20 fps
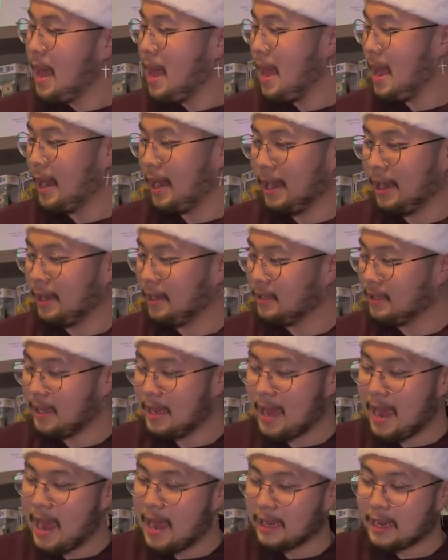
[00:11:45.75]
And
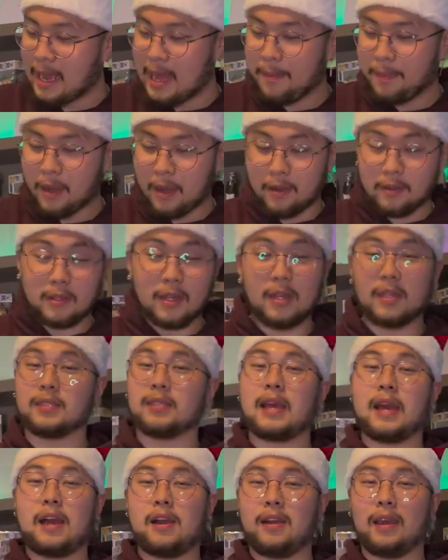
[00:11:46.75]
yeah, I got a pair of dunks
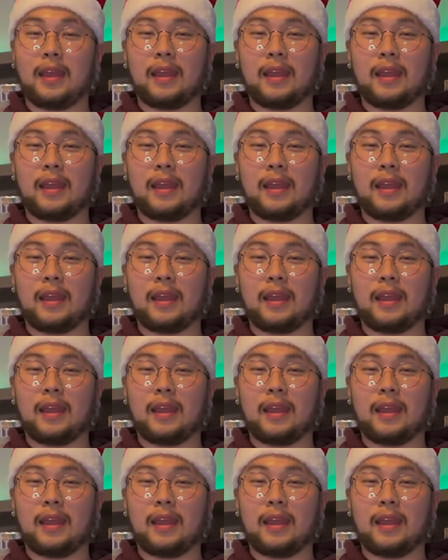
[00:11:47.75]
now.